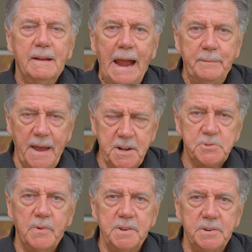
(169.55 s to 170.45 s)
And
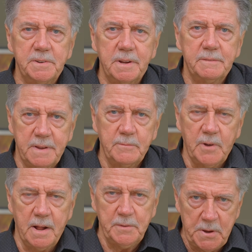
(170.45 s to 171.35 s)
that's when
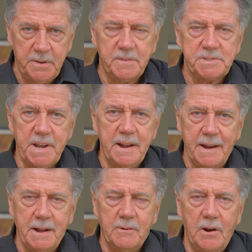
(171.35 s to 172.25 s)
you've
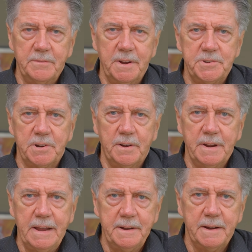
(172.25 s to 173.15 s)
decided how hard that you're going
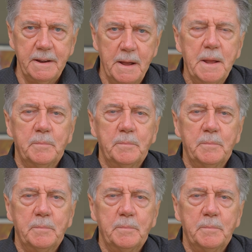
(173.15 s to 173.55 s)
to hit it,